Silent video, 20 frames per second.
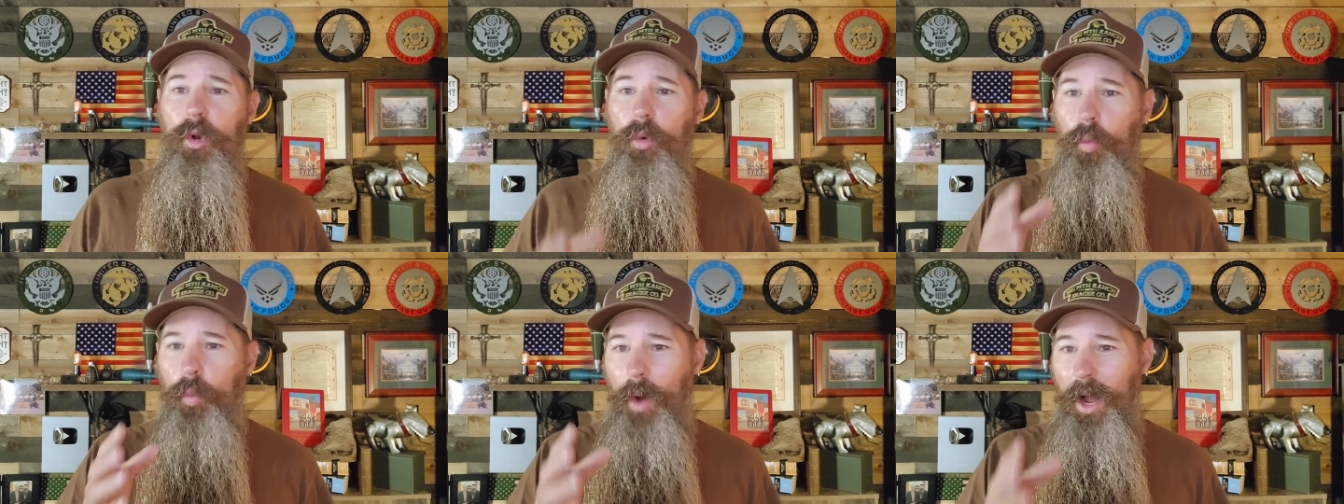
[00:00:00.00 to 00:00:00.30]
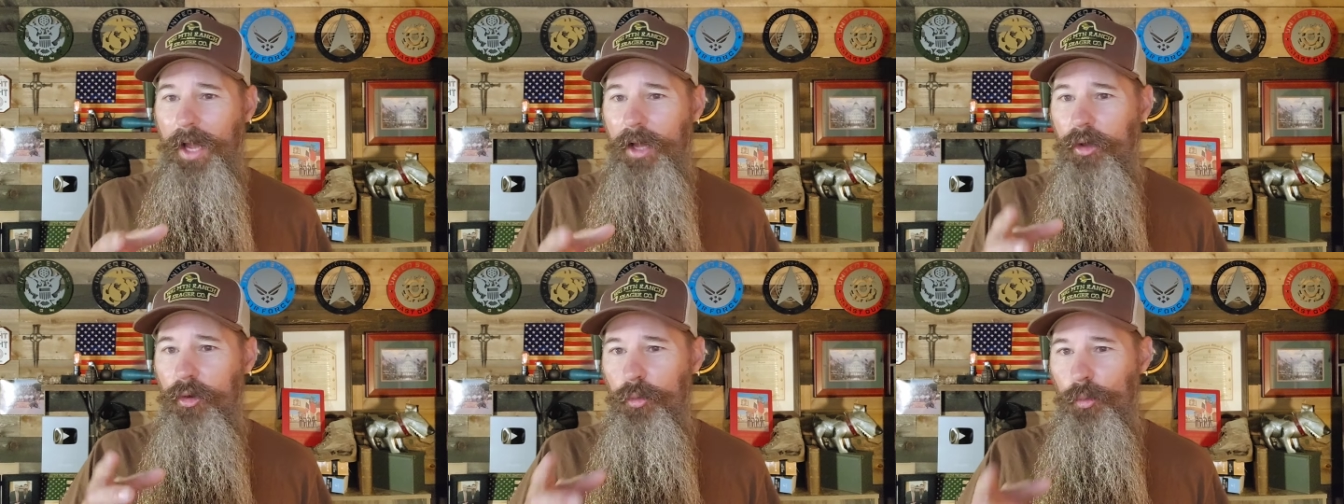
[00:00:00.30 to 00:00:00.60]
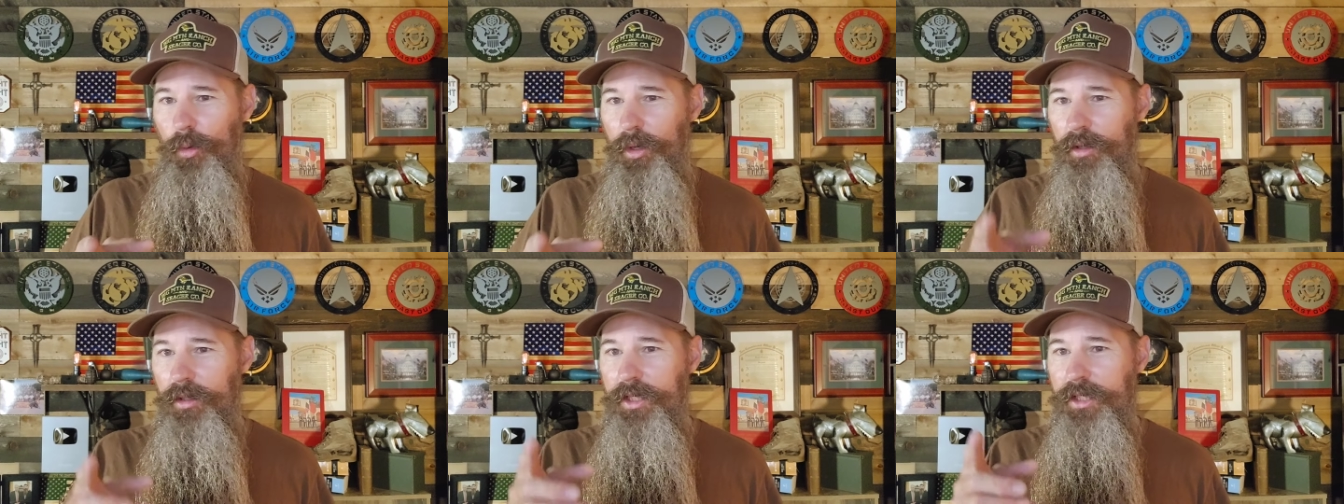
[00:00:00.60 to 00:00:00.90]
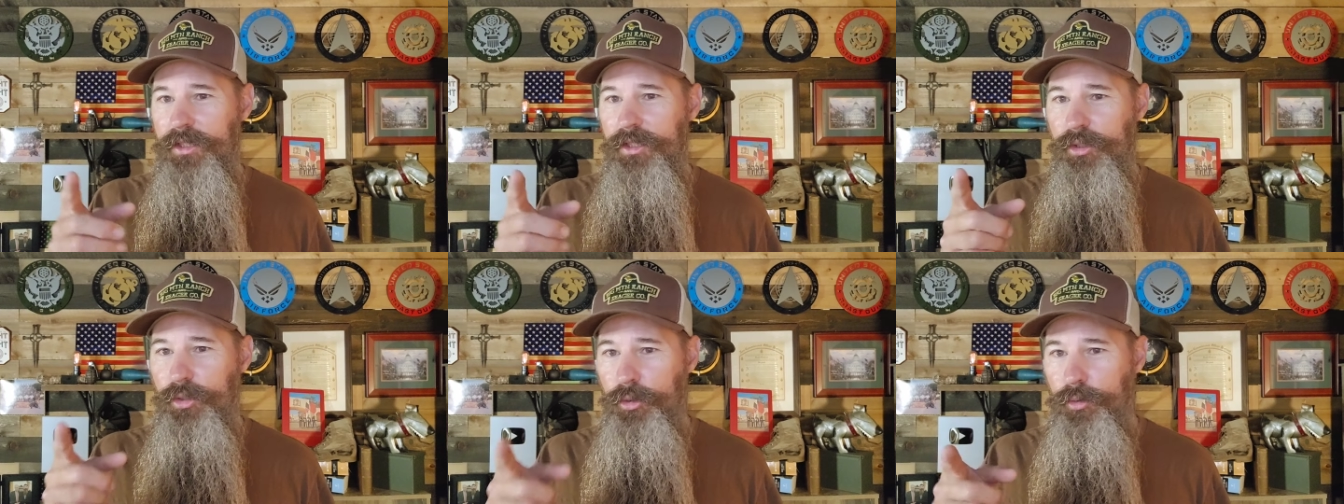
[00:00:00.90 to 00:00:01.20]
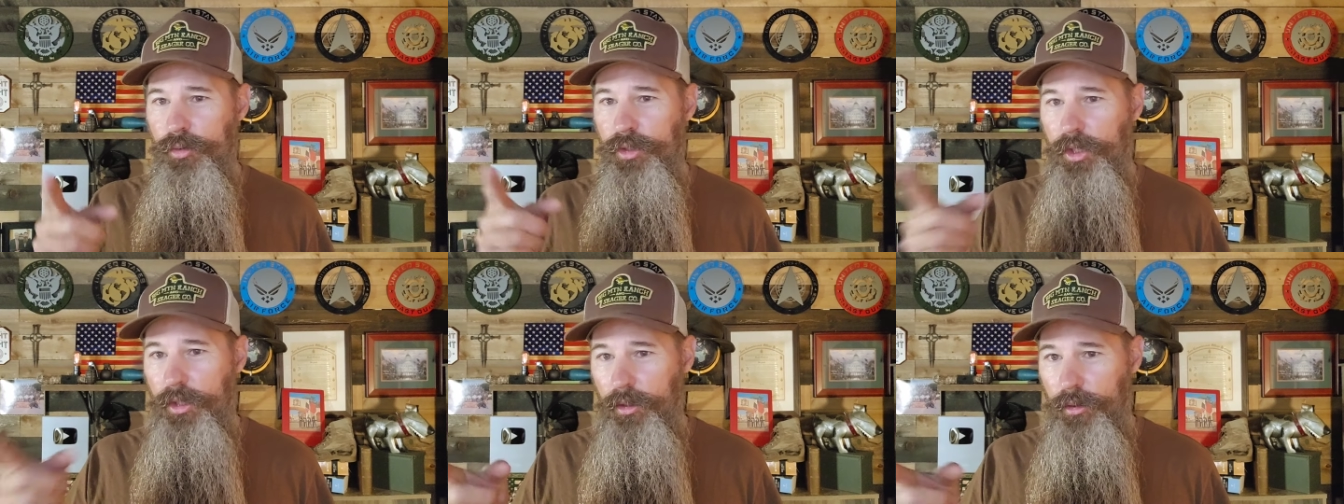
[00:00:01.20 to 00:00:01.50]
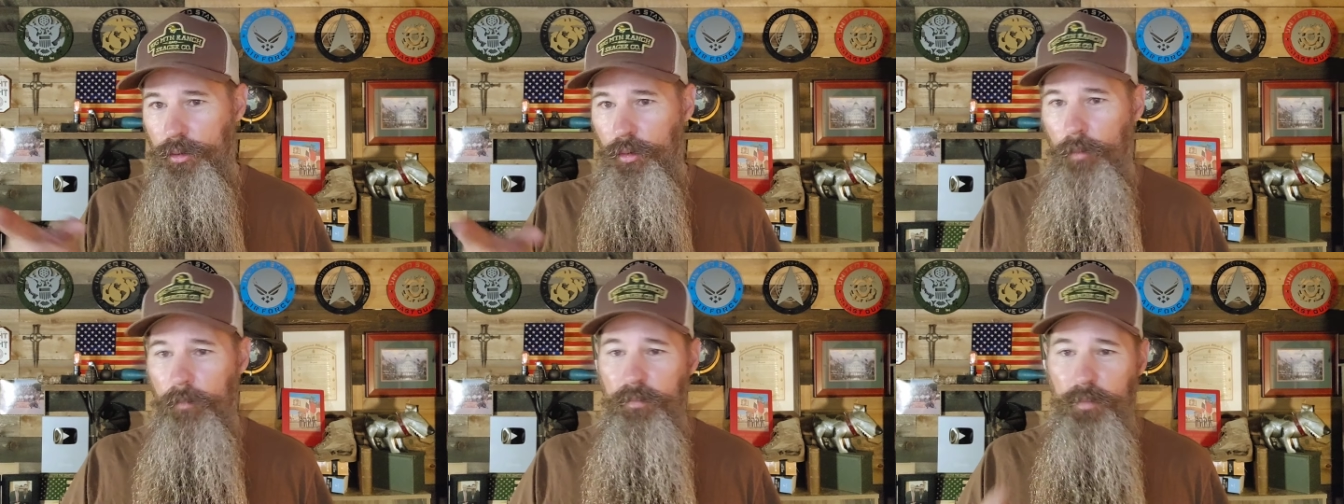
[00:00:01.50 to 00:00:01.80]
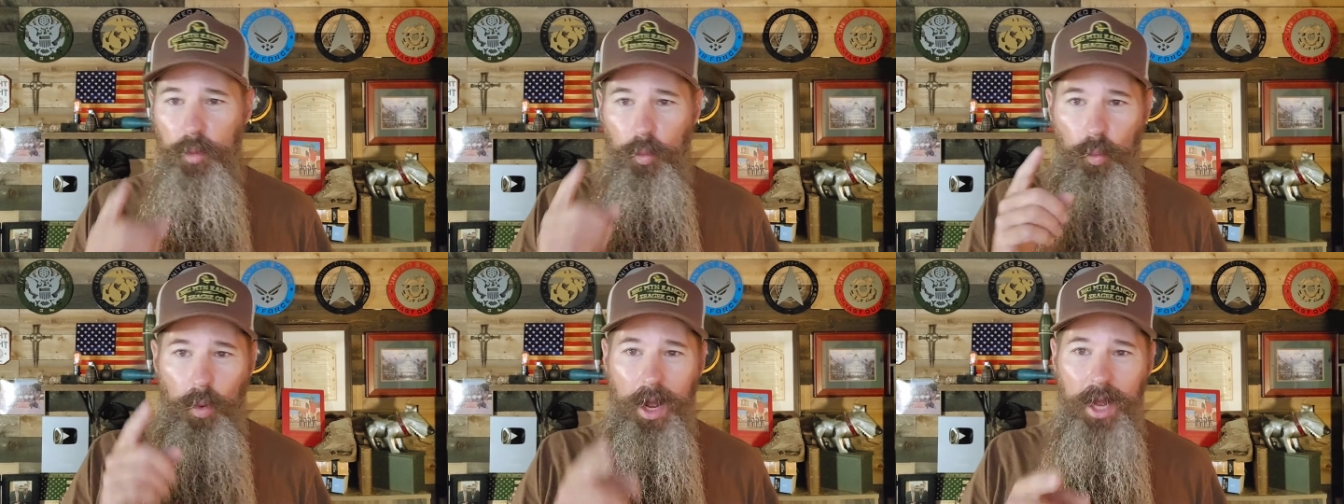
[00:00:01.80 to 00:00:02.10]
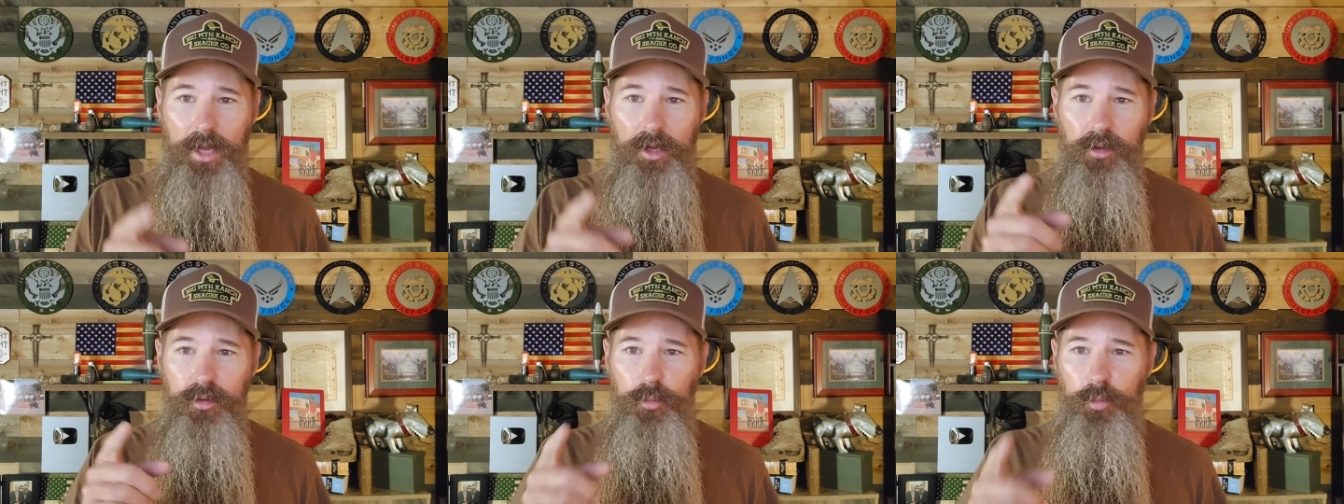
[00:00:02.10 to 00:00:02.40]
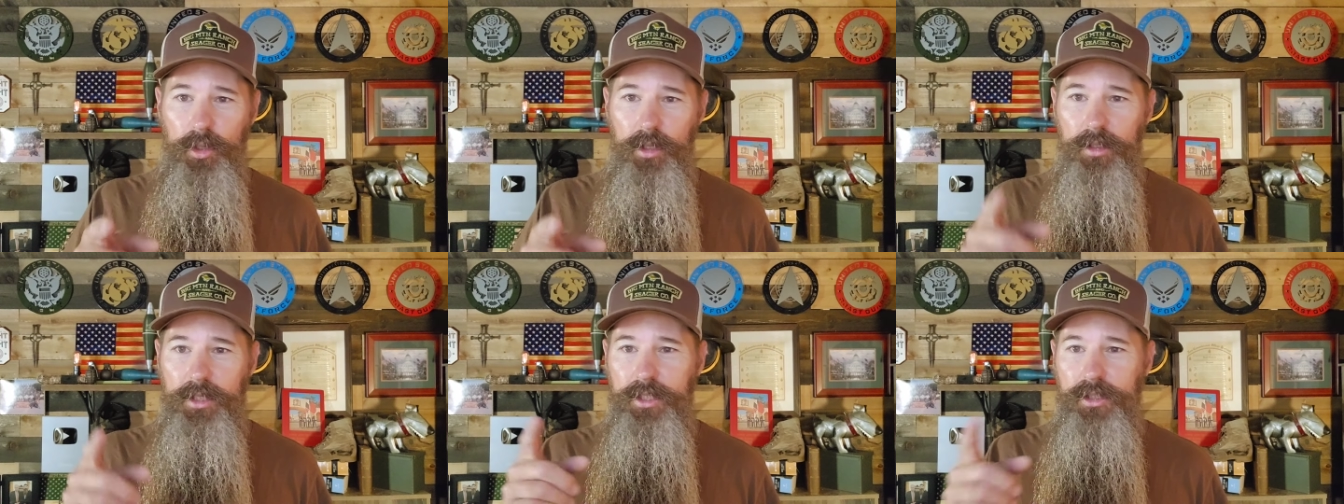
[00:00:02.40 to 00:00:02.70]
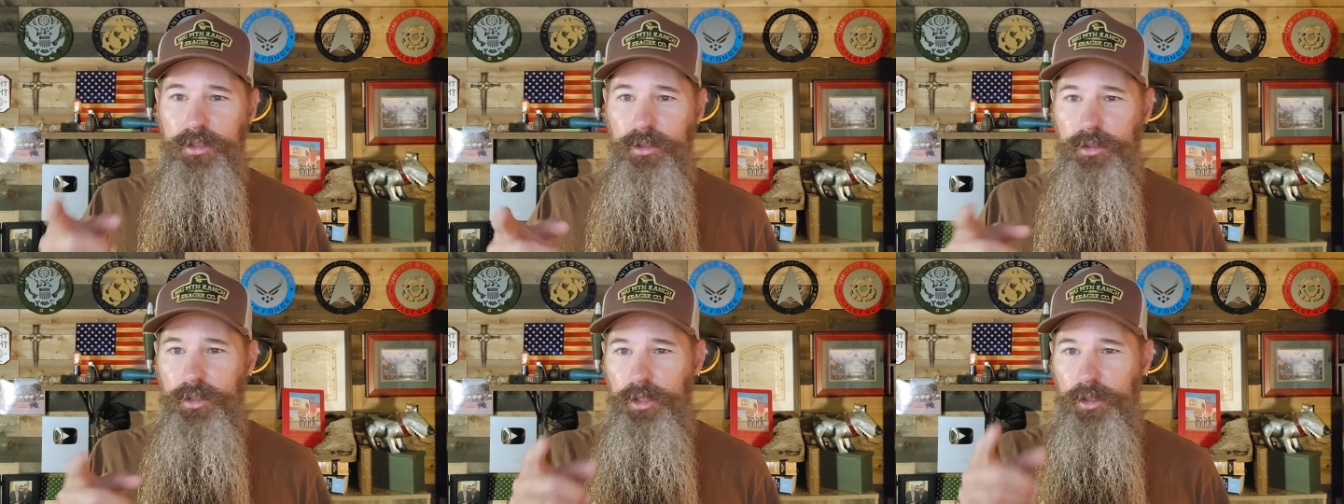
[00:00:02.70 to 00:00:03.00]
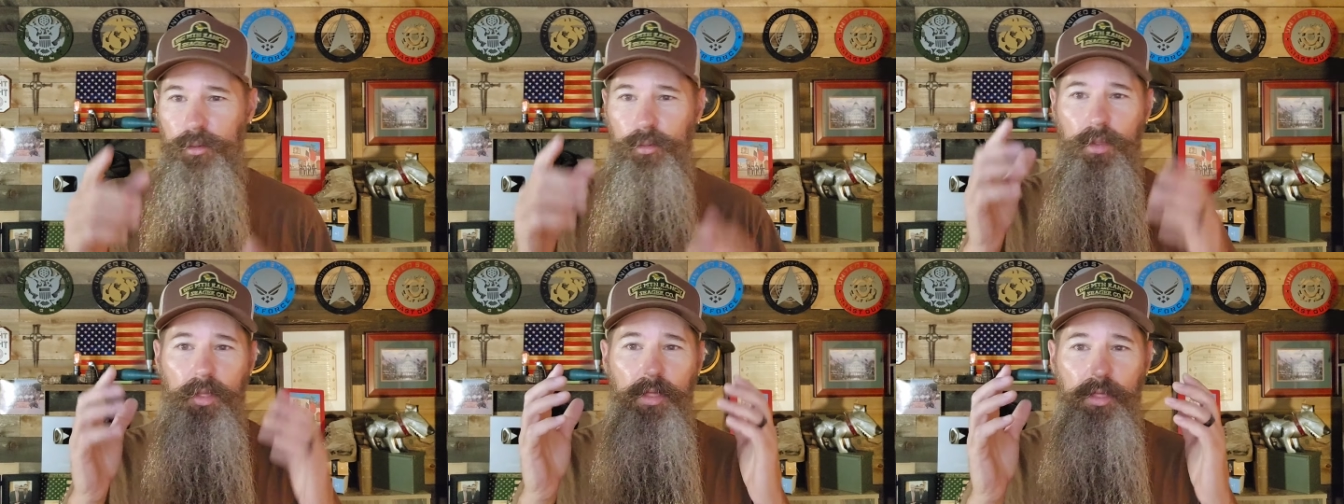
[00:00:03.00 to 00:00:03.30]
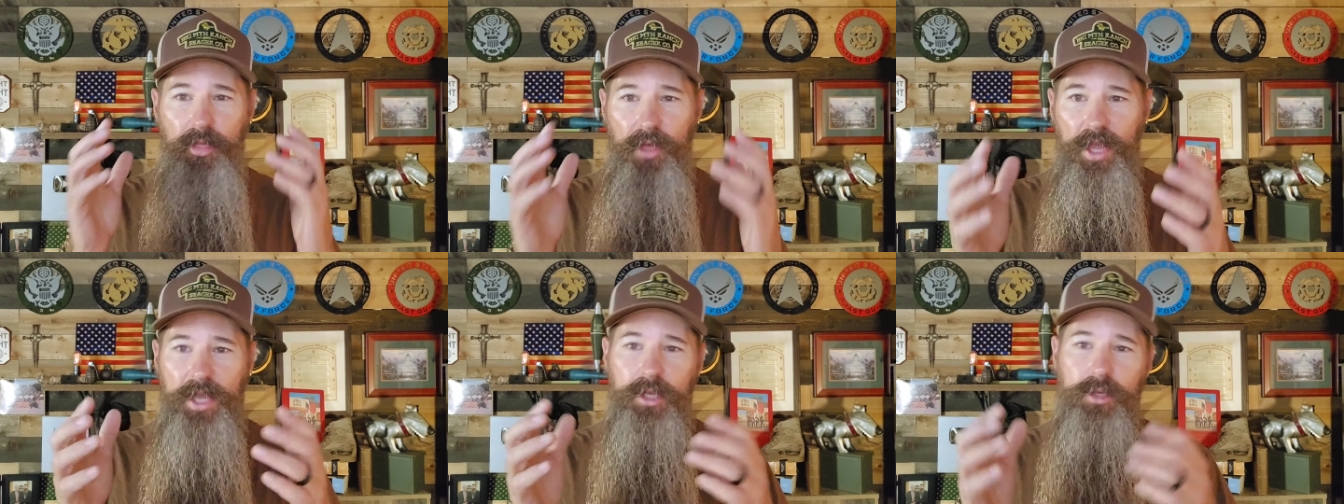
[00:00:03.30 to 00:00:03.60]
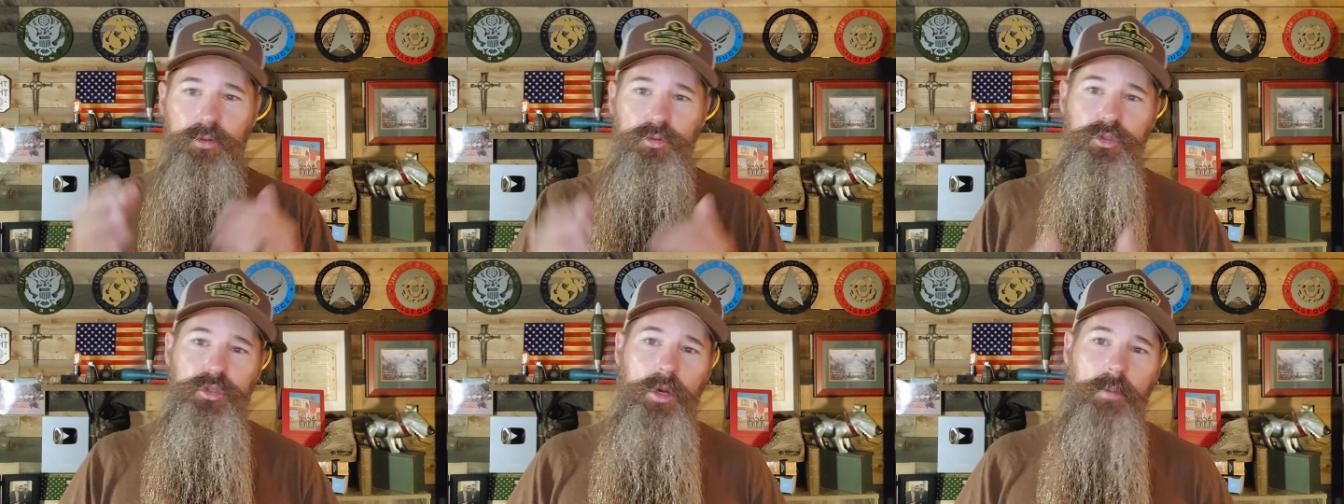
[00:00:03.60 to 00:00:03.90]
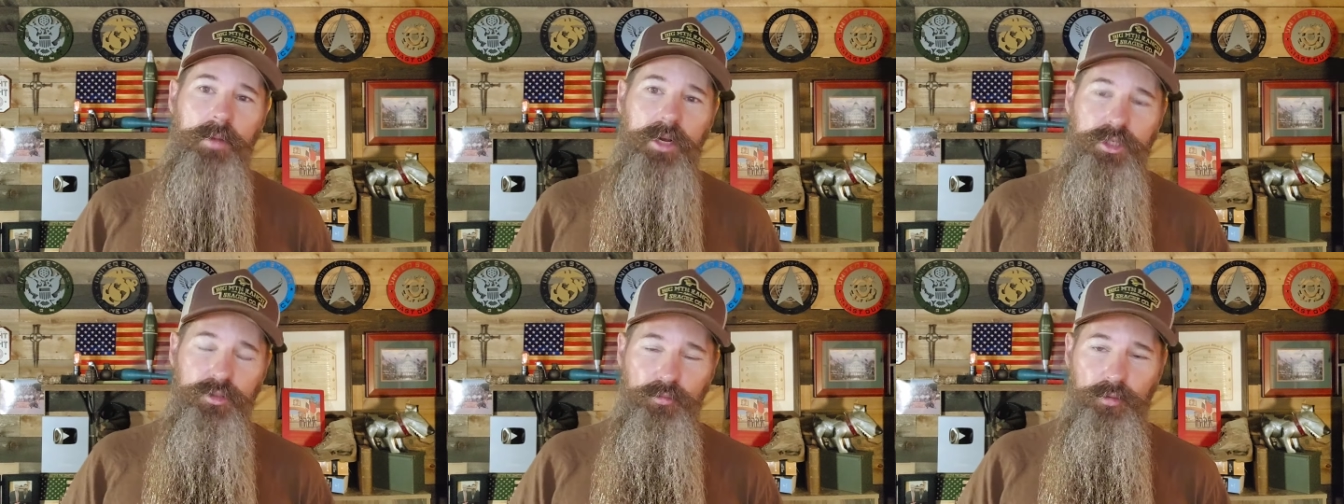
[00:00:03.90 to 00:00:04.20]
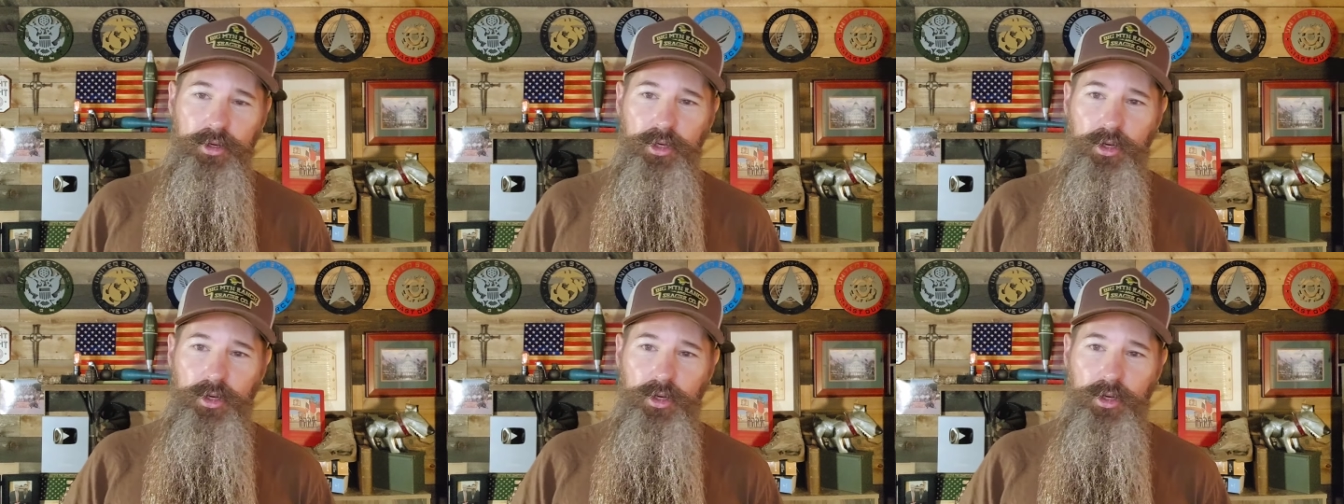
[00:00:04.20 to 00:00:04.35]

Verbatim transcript: Wild Willie to you. Wild Willie to you. Thank you so much for